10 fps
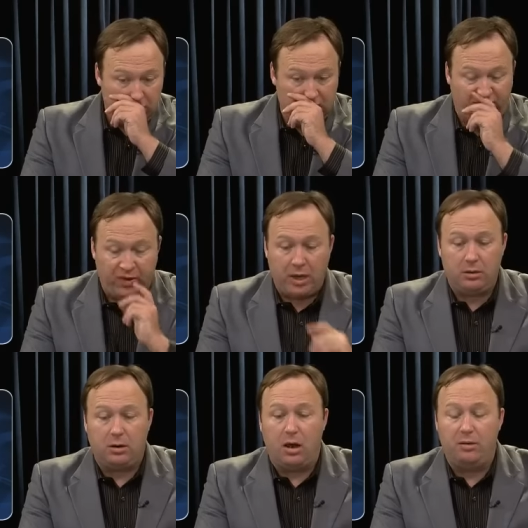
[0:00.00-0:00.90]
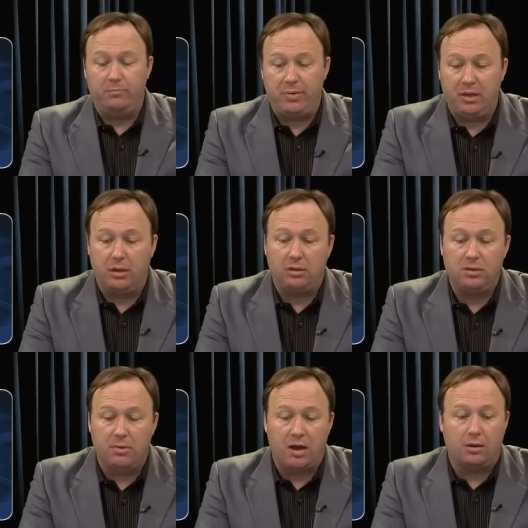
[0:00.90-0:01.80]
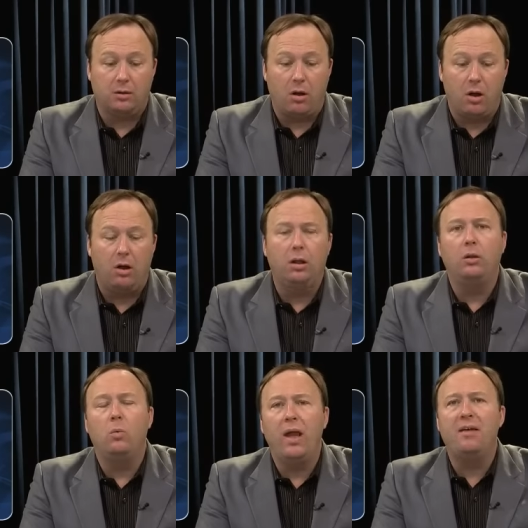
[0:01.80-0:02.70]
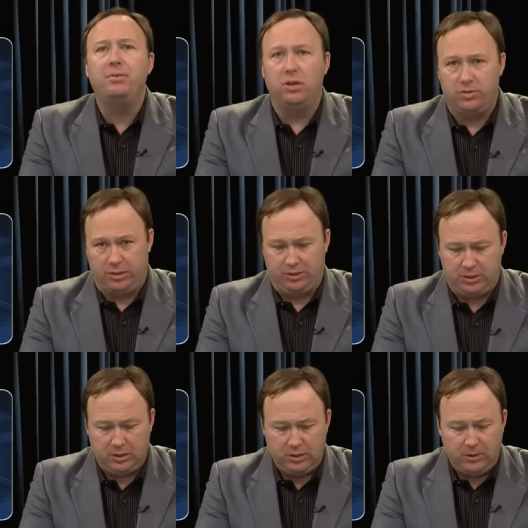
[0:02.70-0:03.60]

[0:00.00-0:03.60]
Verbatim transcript: defeat on bill to monitor all web users.